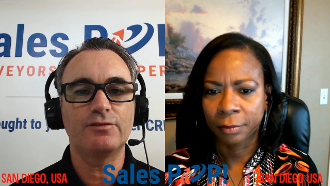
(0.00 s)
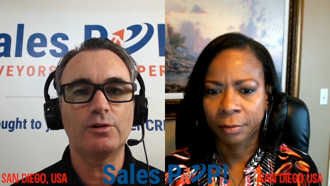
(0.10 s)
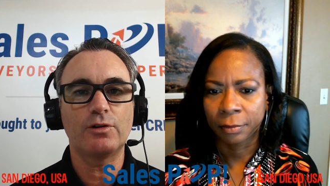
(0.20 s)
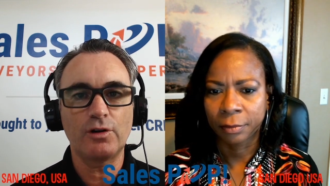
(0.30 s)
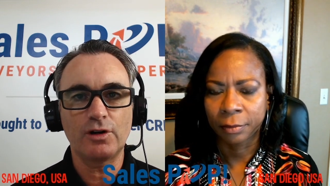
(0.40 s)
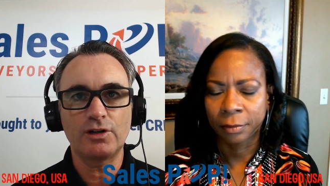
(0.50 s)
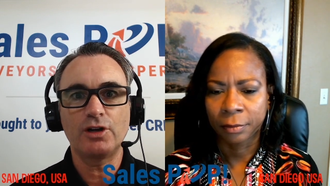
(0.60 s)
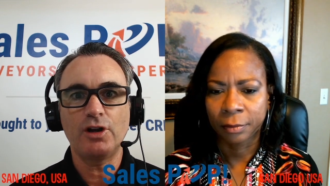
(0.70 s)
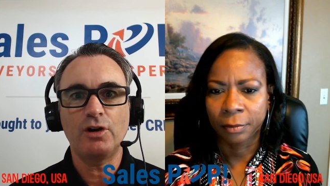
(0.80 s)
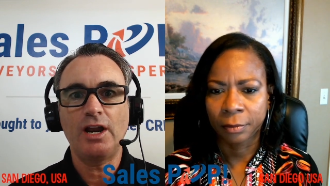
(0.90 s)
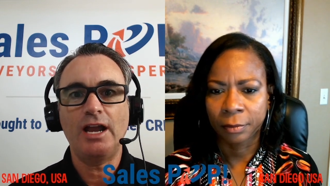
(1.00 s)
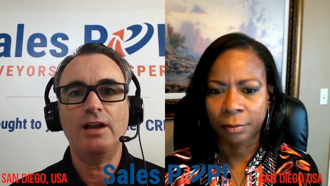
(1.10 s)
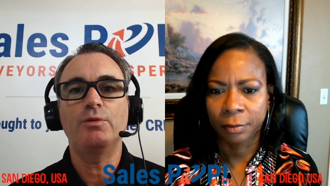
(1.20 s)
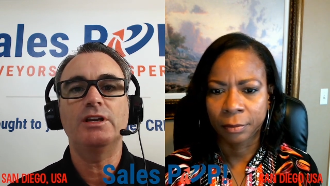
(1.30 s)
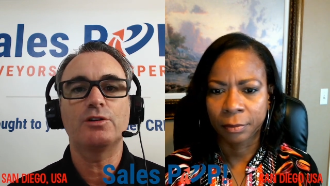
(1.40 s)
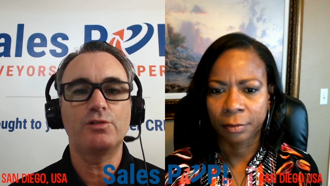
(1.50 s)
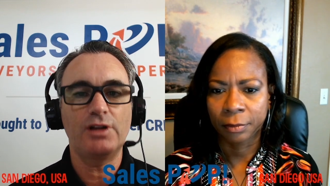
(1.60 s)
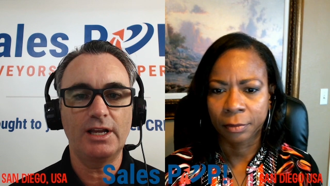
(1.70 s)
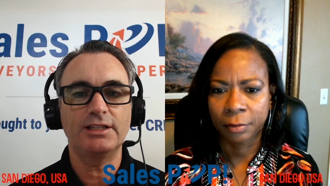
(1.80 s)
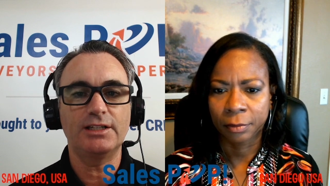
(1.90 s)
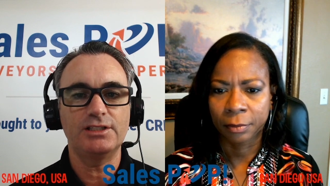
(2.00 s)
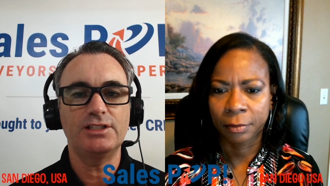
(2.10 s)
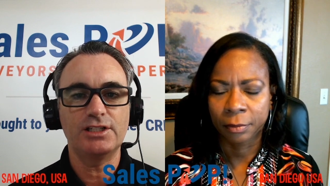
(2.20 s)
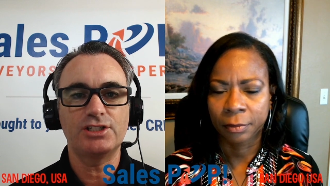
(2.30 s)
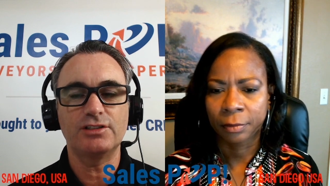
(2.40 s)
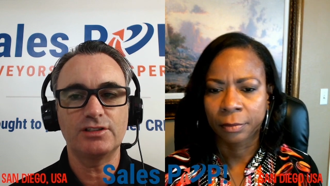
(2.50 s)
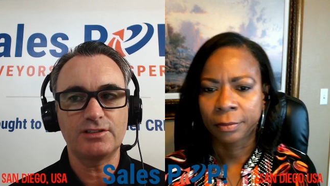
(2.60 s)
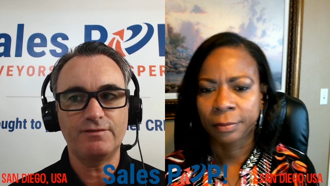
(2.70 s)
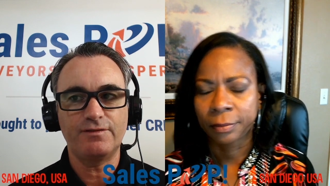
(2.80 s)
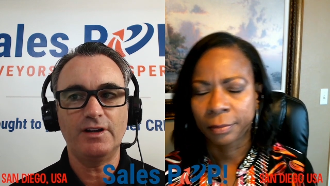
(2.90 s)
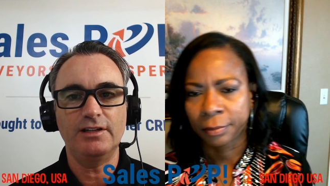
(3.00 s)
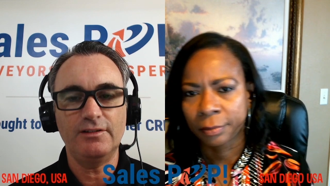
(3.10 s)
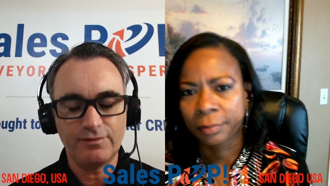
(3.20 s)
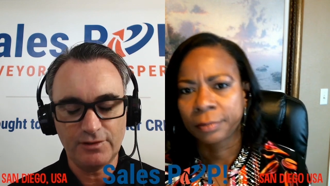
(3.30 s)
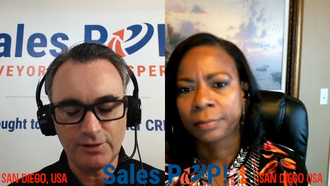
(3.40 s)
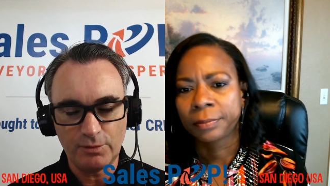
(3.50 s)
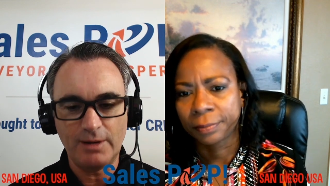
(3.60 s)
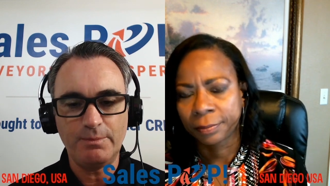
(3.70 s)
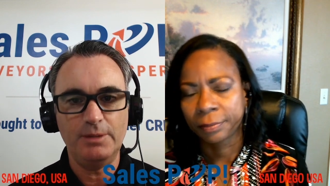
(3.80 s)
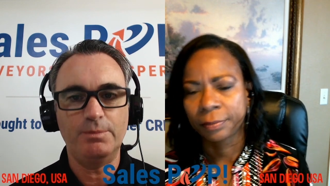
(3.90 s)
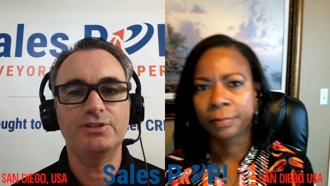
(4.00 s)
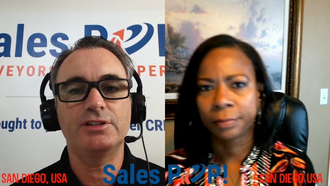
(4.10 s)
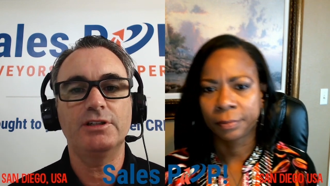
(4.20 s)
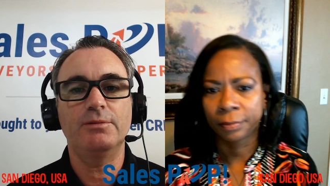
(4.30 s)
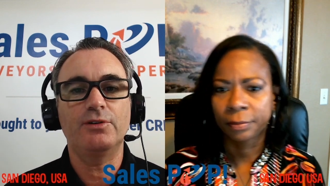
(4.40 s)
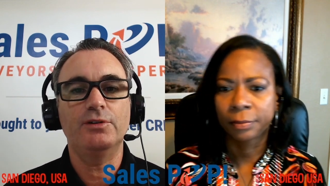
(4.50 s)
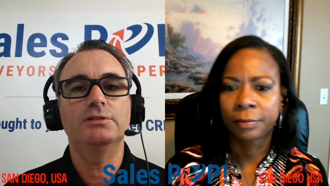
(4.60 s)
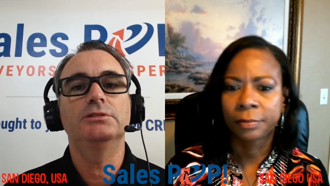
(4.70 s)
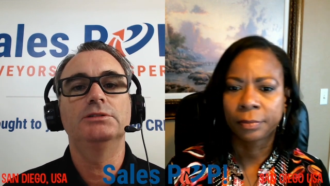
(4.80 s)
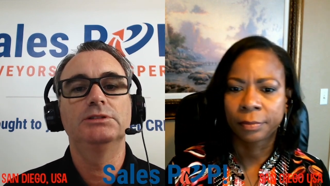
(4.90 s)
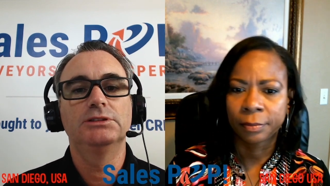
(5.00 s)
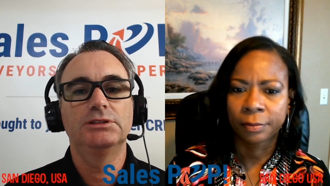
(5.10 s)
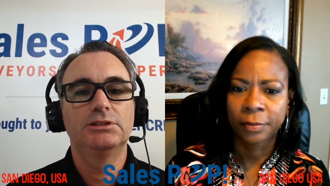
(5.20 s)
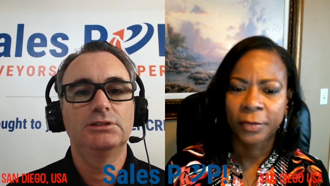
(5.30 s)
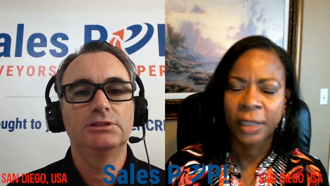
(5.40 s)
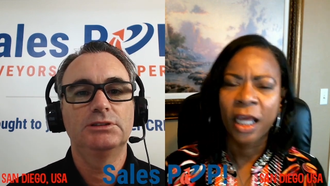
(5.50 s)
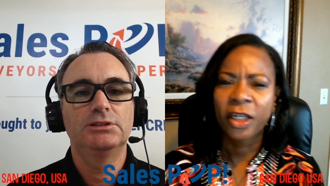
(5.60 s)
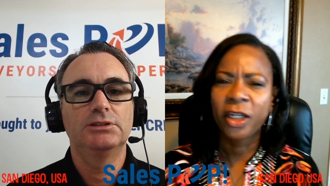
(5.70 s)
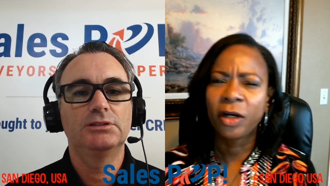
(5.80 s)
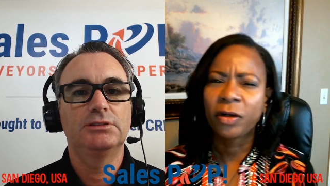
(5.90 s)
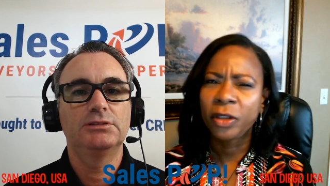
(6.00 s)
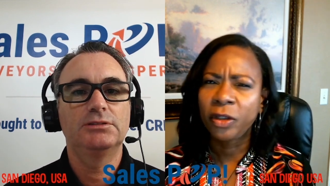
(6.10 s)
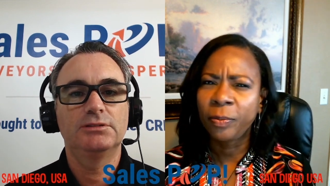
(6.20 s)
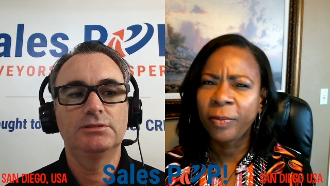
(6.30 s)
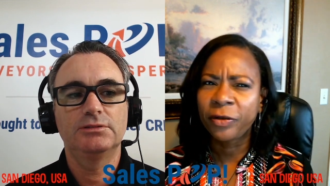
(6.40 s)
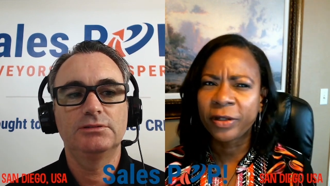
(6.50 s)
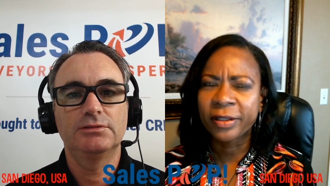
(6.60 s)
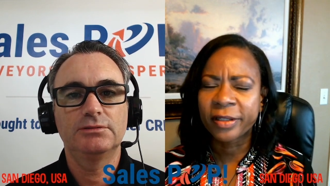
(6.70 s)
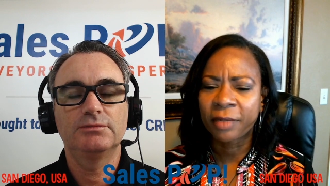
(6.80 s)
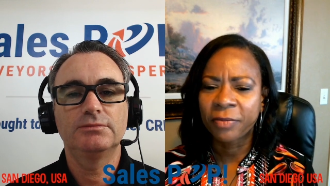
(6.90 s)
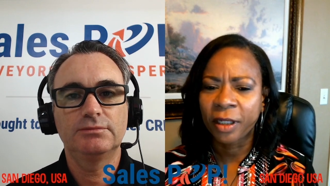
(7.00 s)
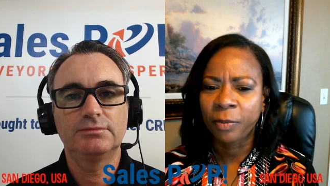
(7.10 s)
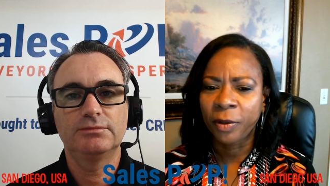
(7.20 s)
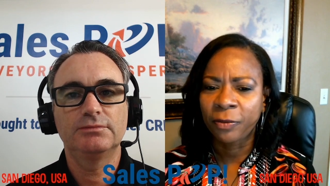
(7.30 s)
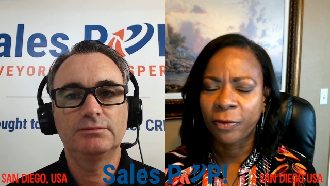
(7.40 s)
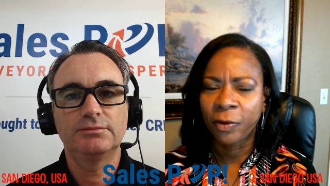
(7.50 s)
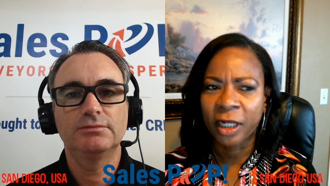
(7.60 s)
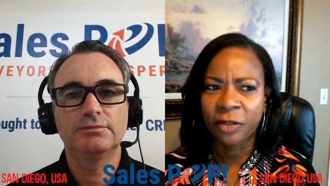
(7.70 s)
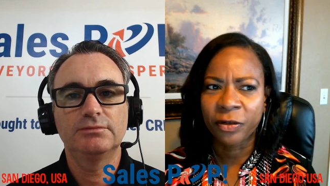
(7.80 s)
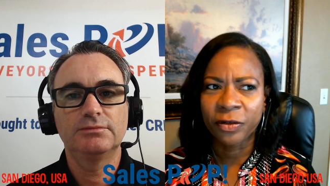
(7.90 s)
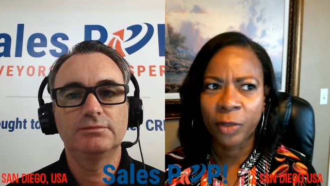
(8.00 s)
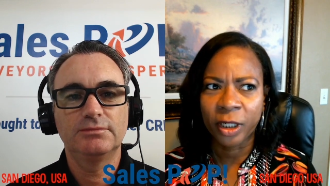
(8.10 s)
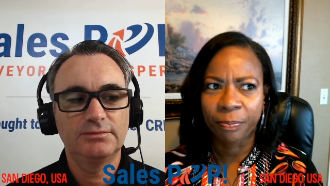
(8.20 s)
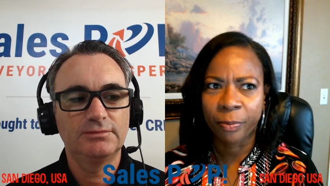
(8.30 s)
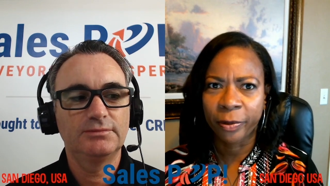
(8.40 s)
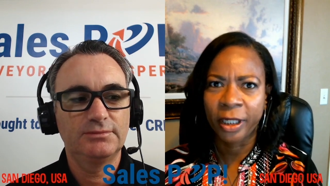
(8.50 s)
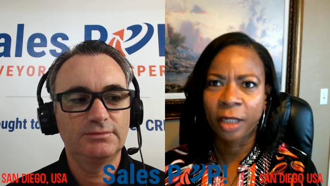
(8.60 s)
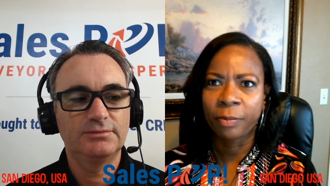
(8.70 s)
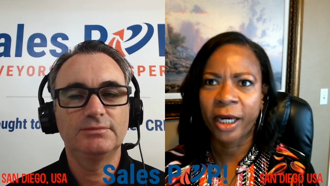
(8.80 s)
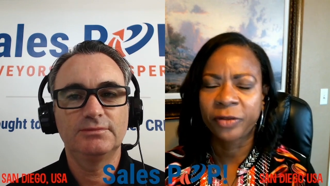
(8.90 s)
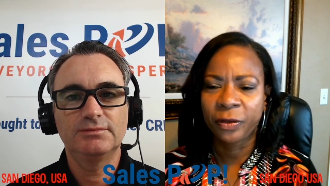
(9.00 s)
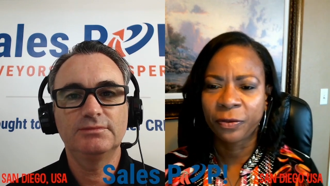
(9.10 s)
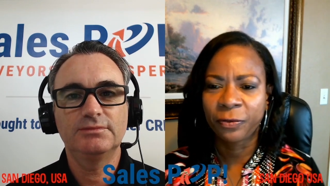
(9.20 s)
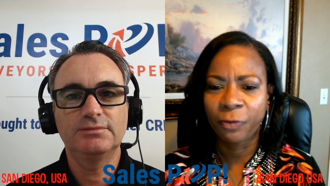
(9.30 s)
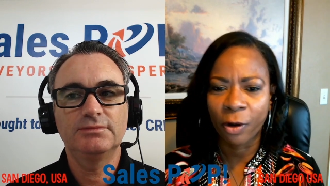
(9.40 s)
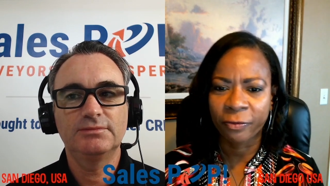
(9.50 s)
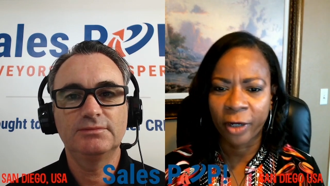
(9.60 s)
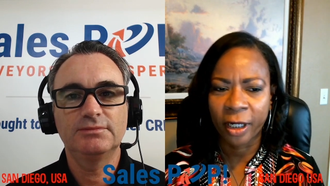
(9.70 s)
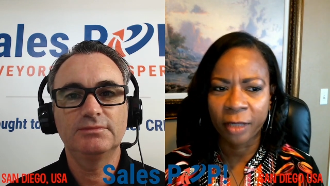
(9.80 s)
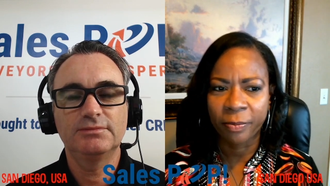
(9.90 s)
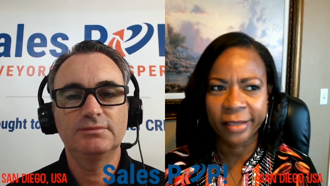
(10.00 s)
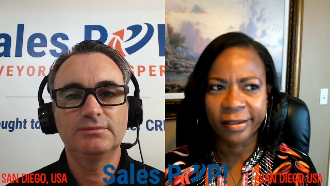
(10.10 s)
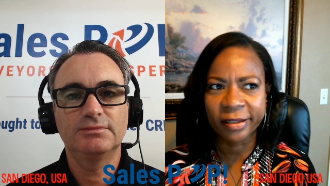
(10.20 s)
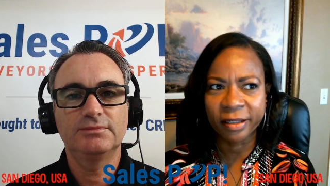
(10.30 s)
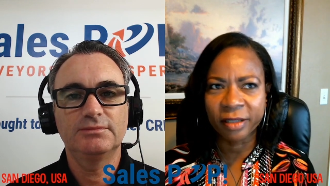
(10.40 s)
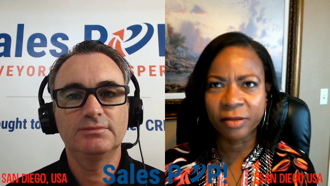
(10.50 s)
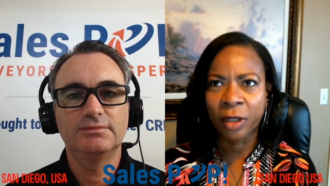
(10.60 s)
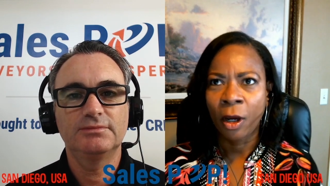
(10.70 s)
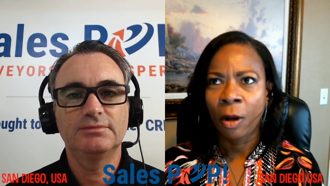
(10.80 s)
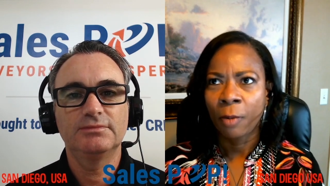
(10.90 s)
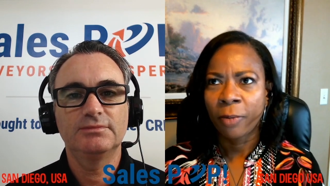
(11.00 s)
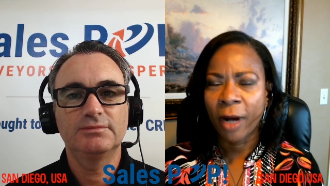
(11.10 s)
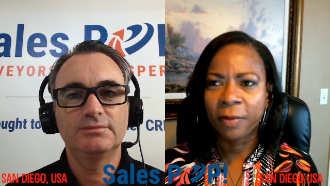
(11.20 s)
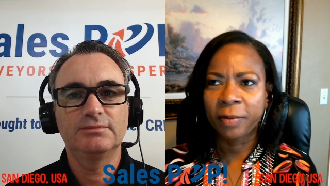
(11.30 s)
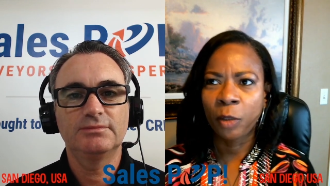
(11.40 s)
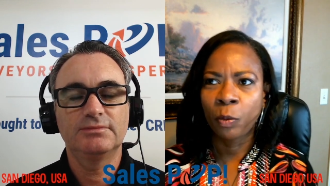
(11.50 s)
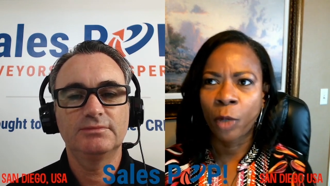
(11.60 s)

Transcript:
Speaker 1: for, or how we can create the conditions to find for the right people to come through?
Speaker 2: You know, you mentioned something before, and I just want to bring it back to the forefront, because this is probably